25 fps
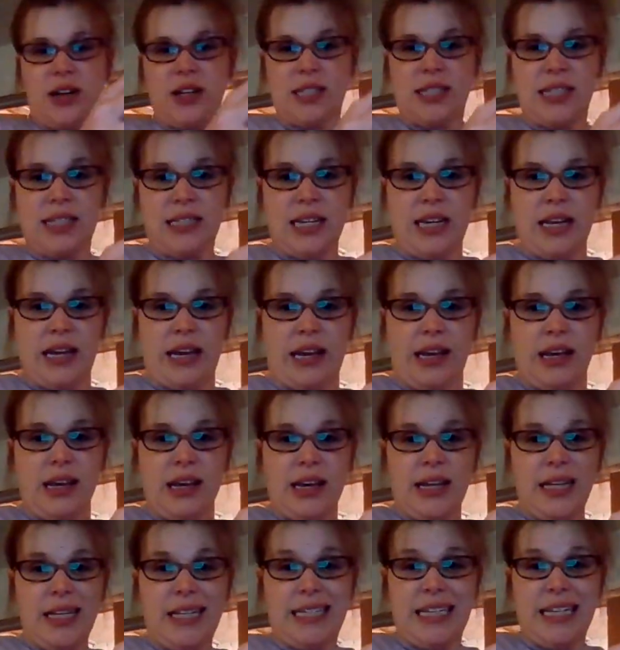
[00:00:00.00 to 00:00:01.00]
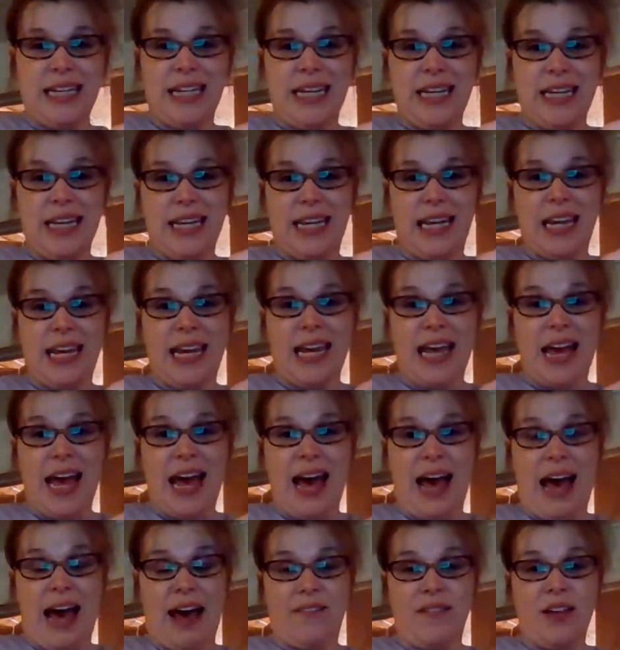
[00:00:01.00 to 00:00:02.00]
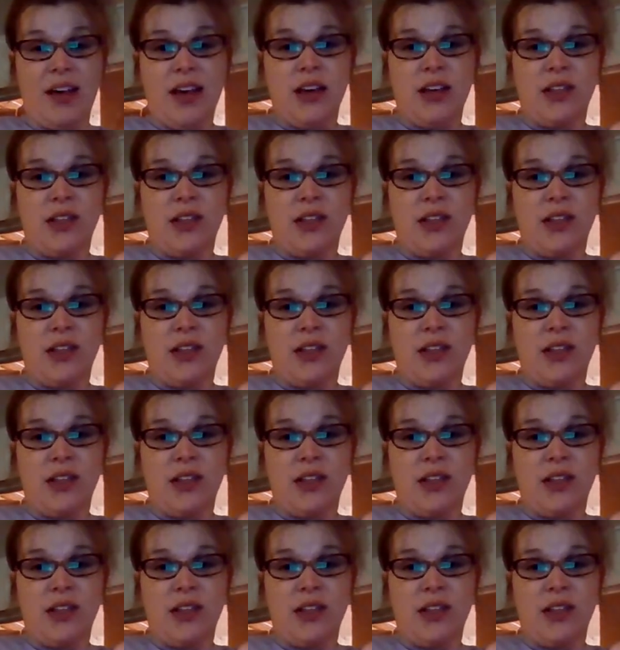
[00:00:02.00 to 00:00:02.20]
C, D, E, F.